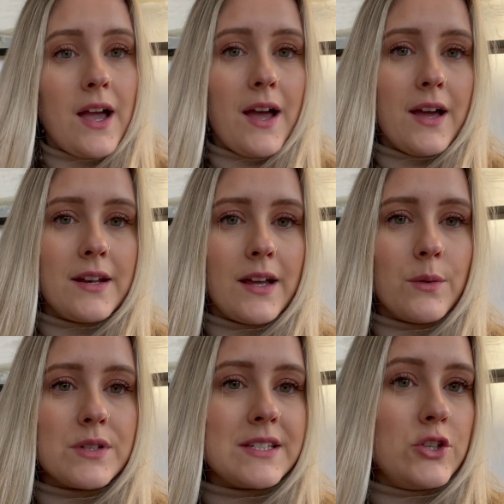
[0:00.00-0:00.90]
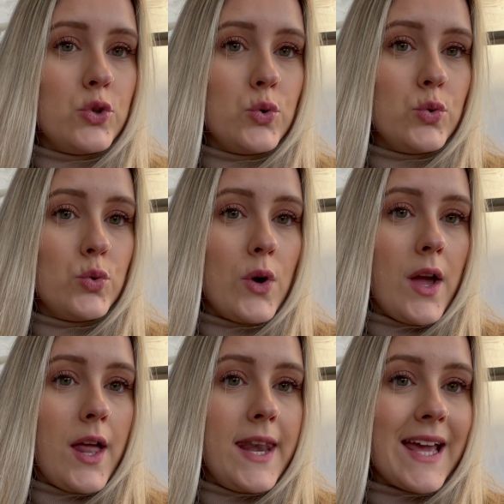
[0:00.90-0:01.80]
and I will see you
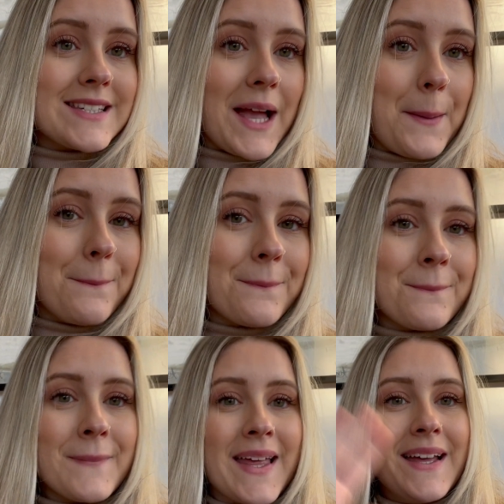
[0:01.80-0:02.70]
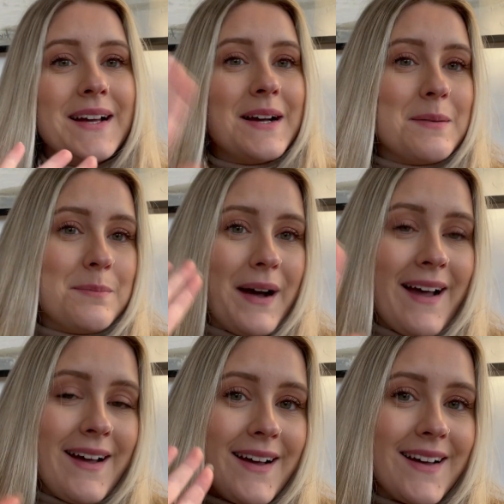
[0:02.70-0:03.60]
next time.
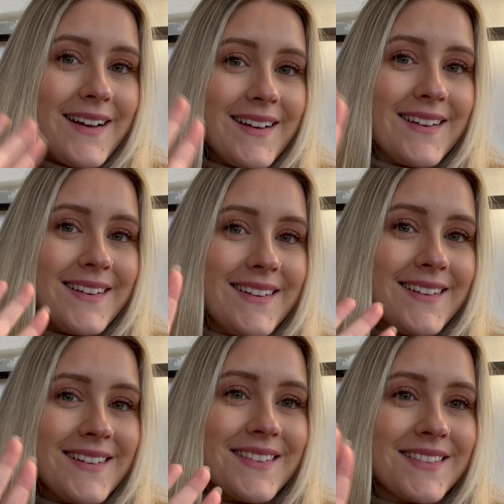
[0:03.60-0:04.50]
Bye!